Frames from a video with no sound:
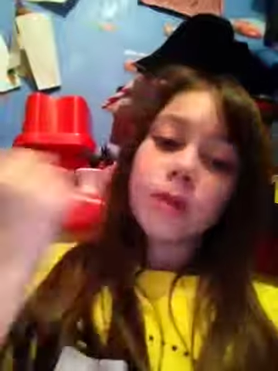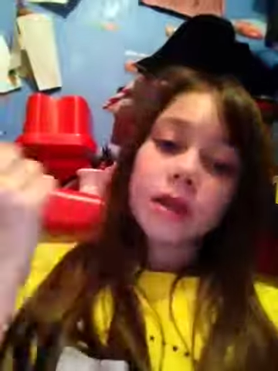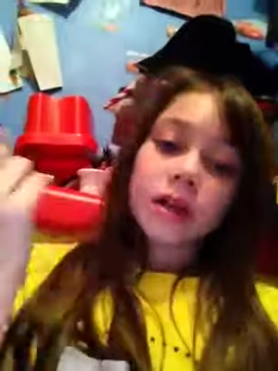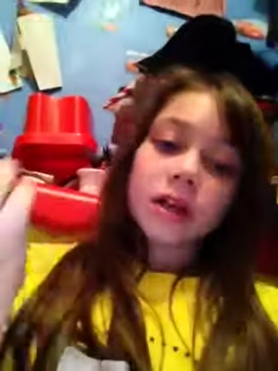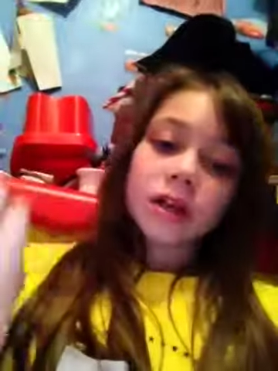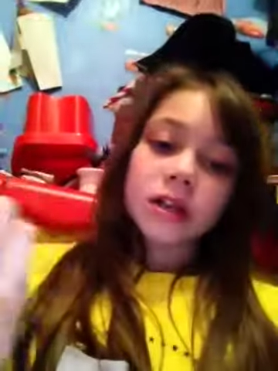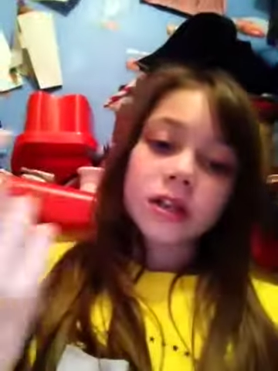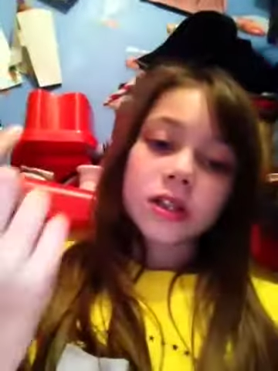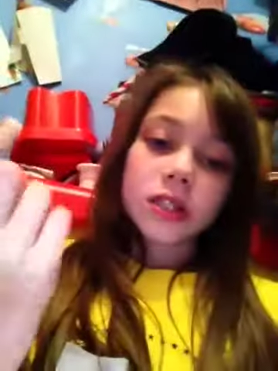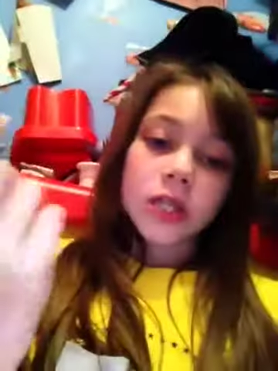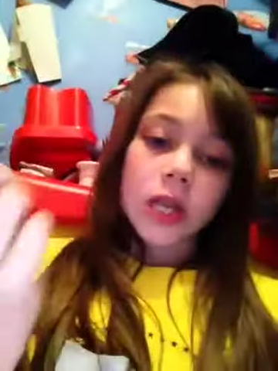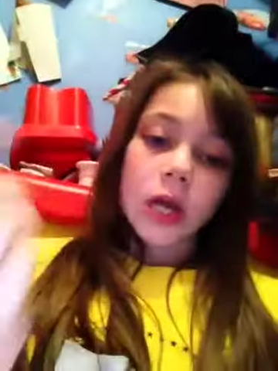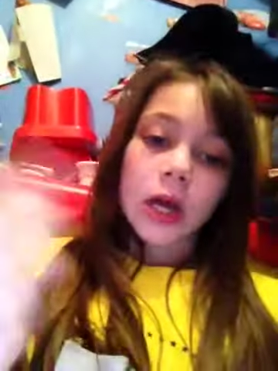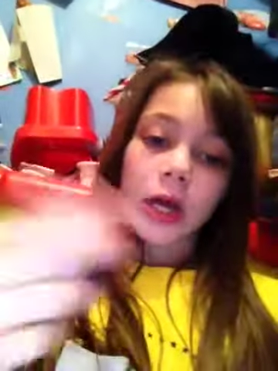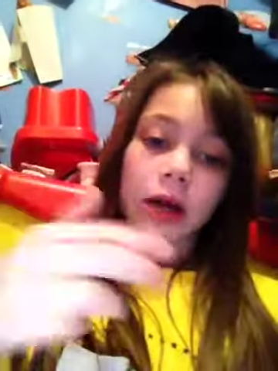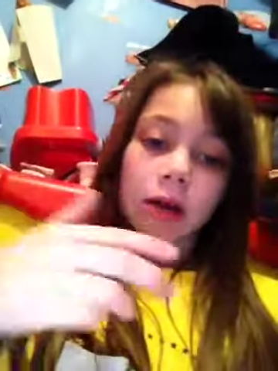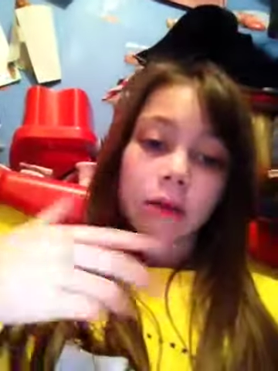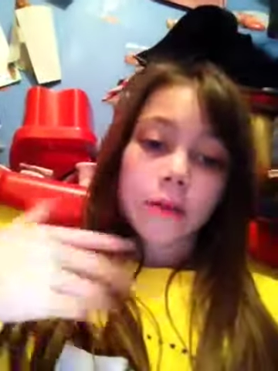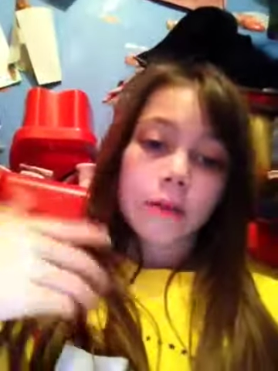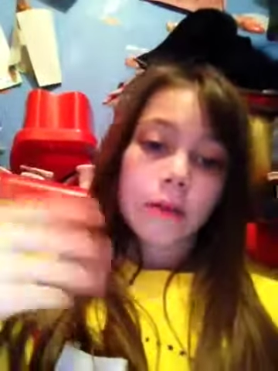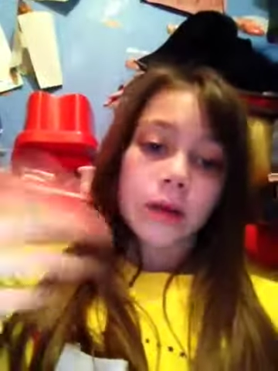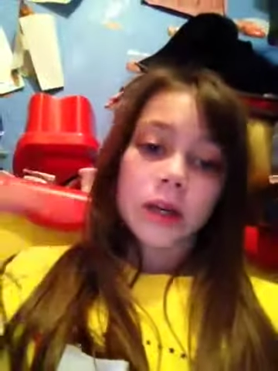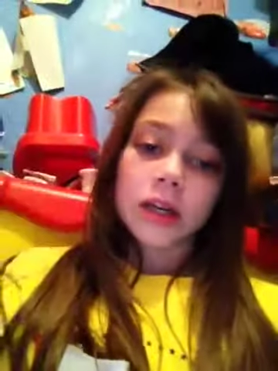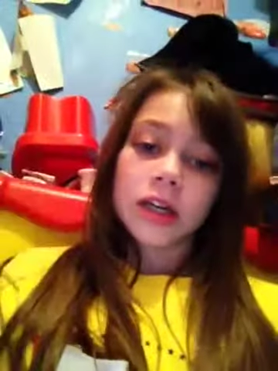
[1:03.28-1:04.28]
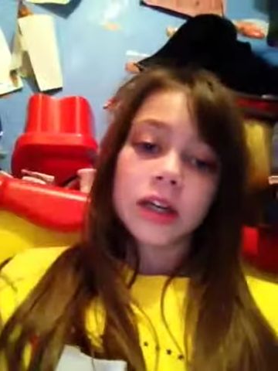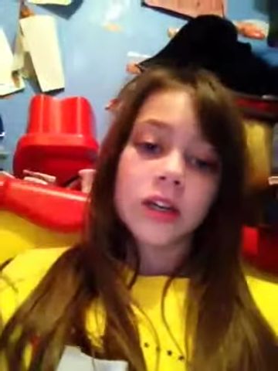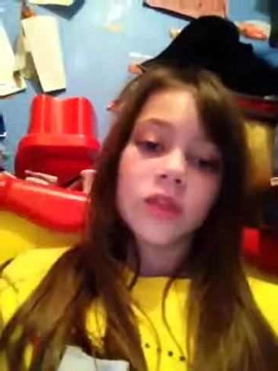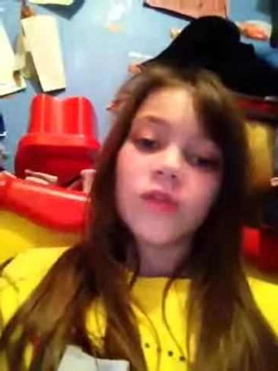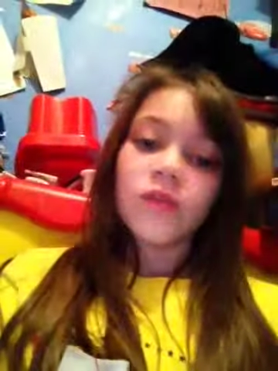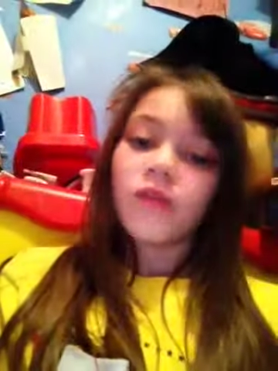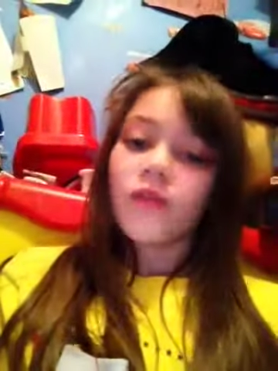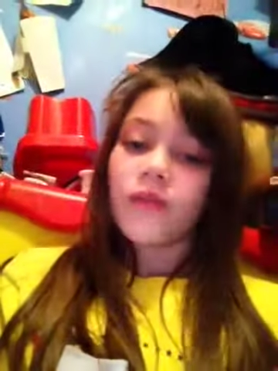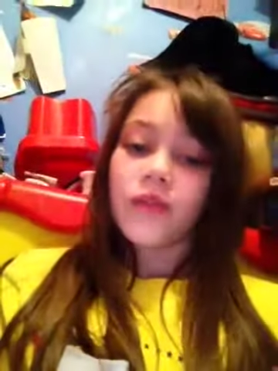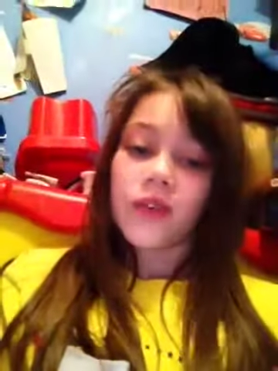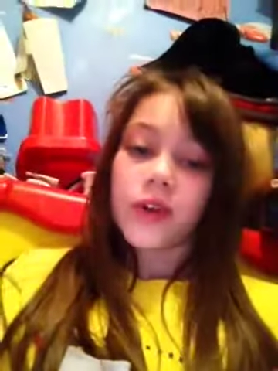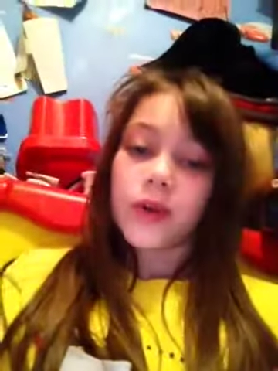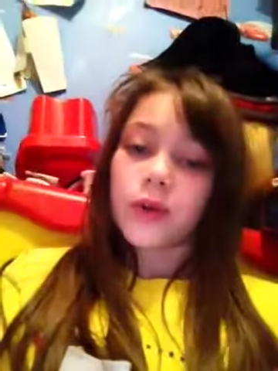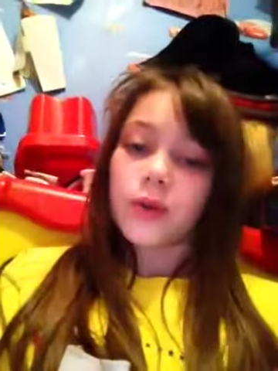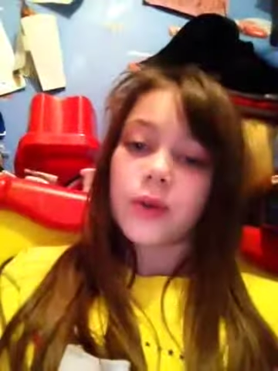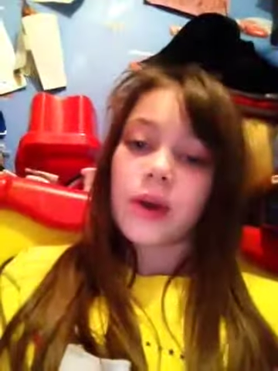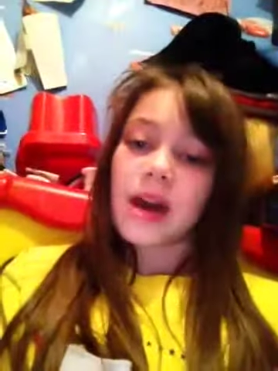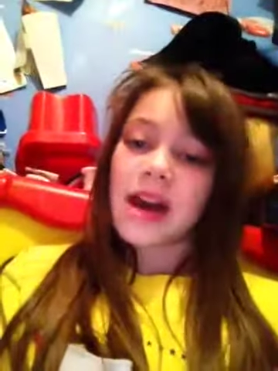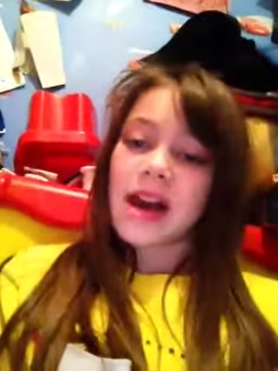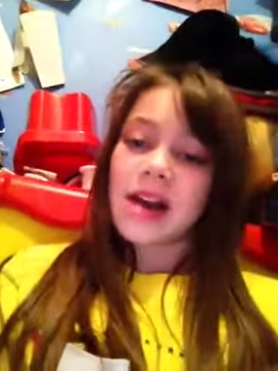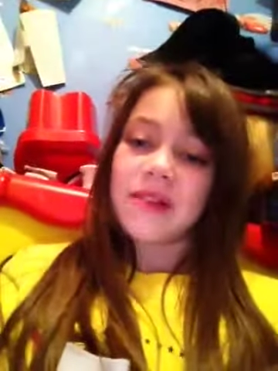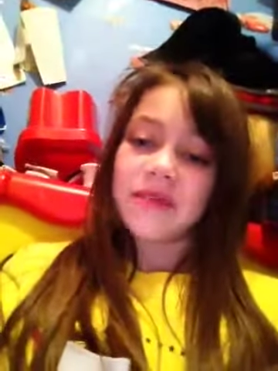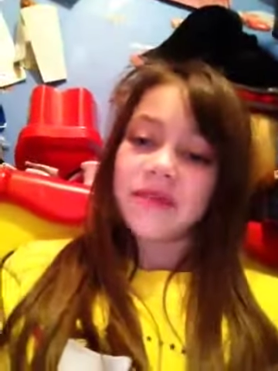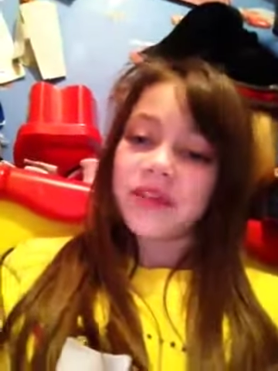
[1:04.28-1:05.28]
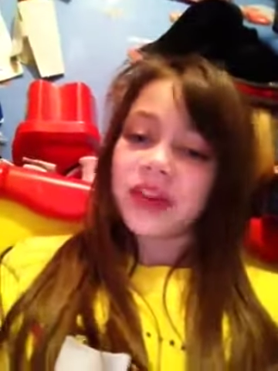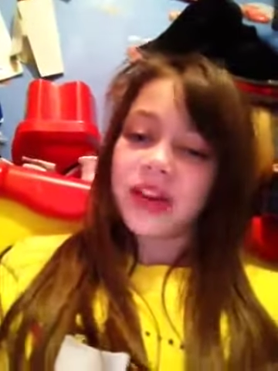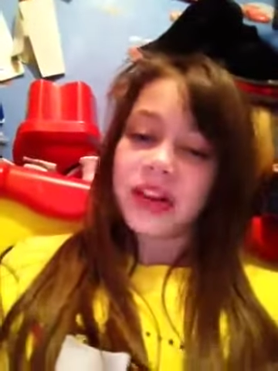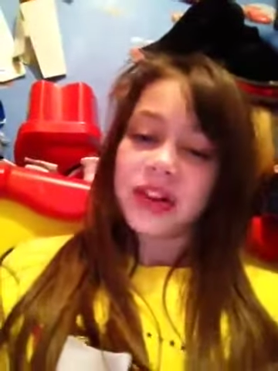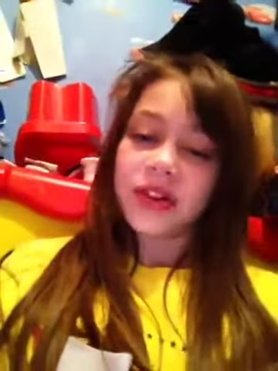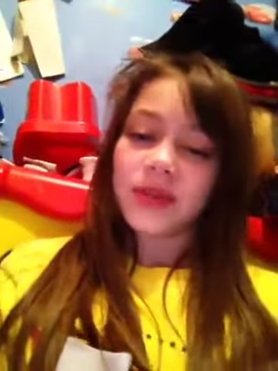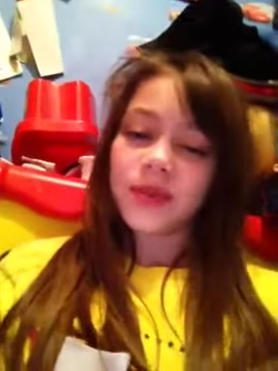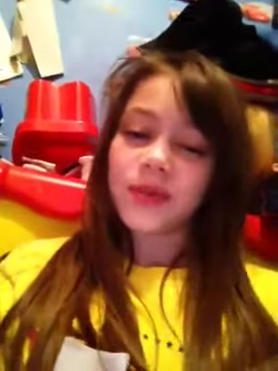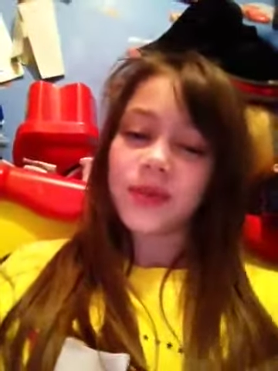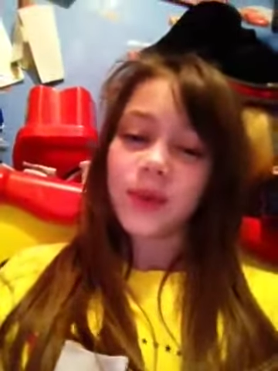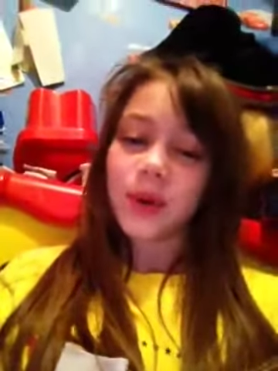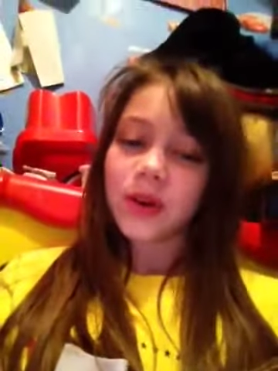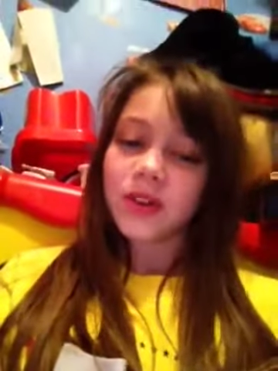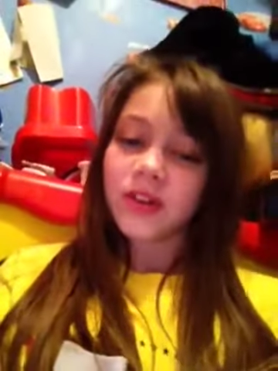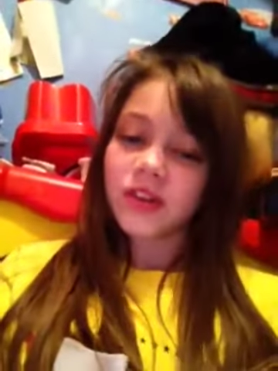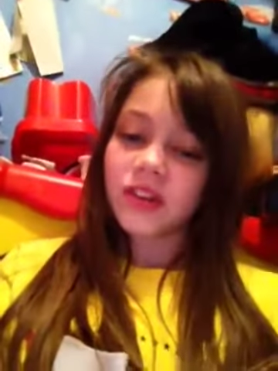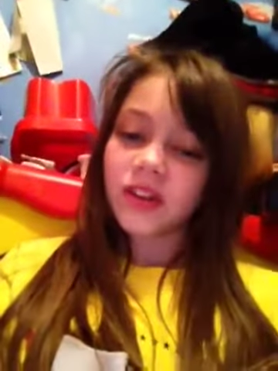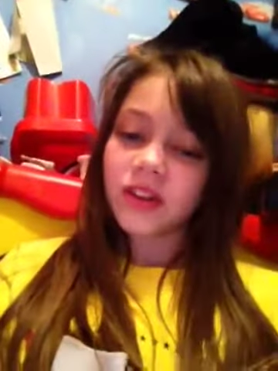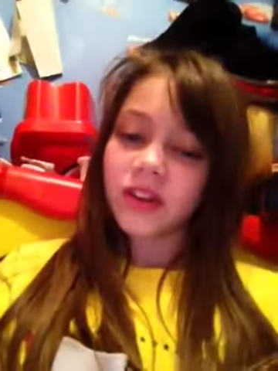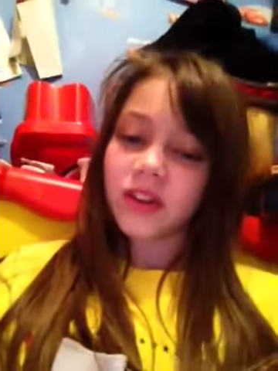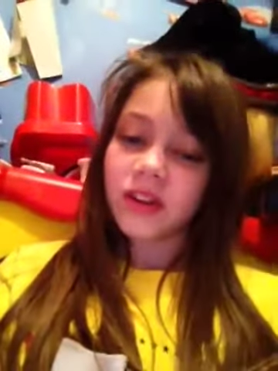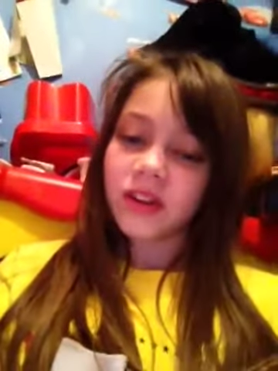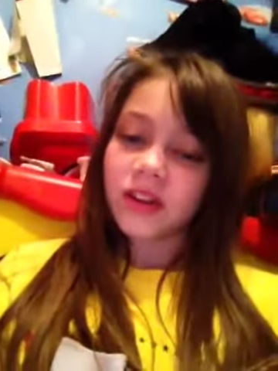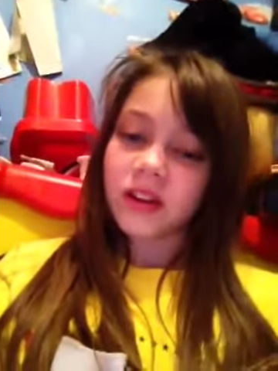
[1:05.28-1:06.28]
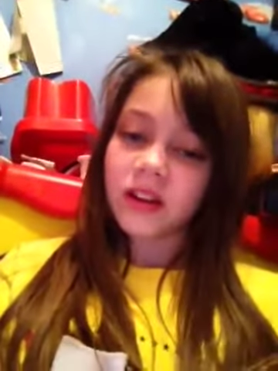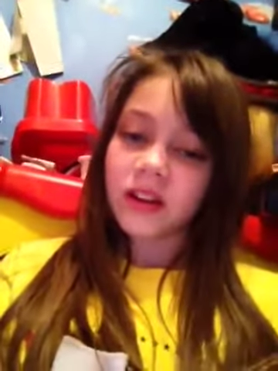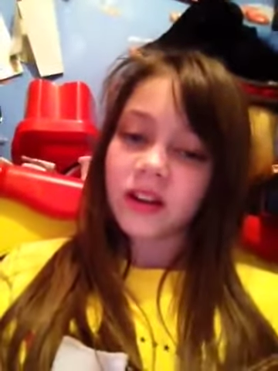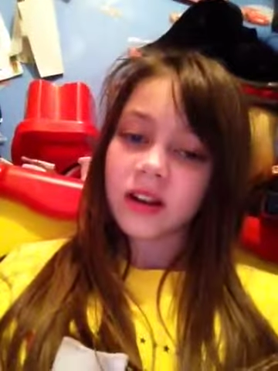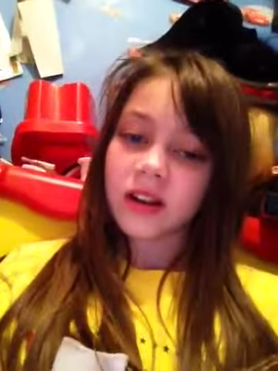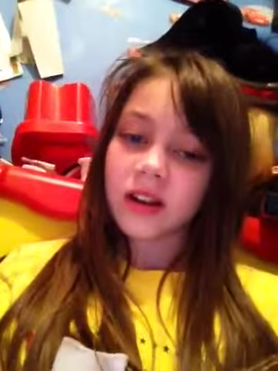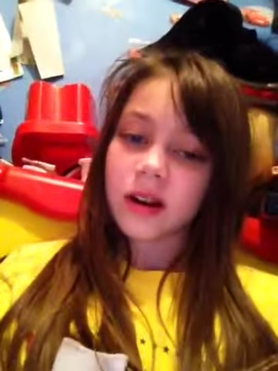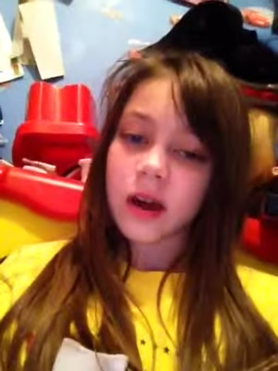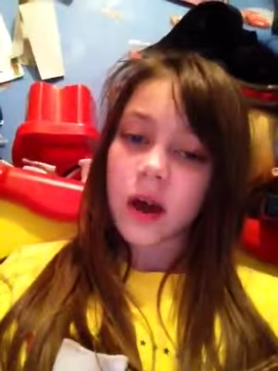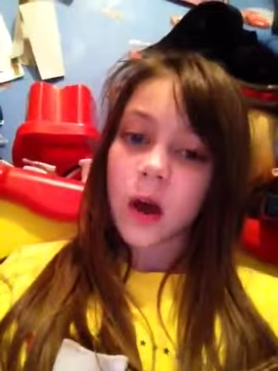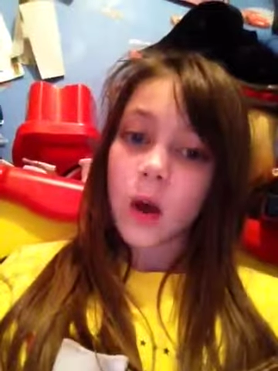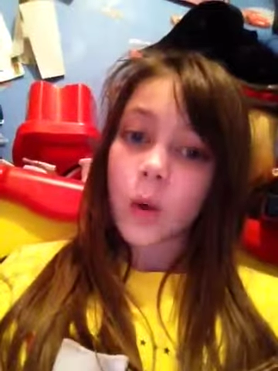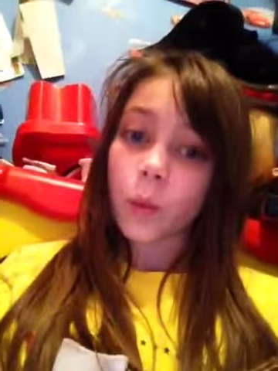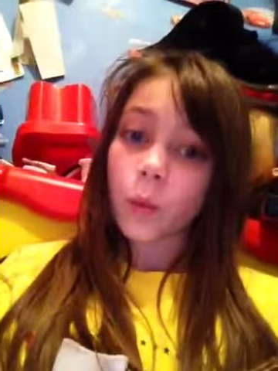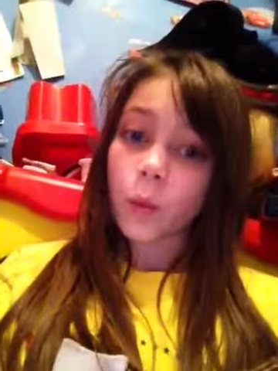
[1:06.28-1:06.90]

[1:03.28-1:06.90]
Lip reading: please like, and please view, and thanks for watching.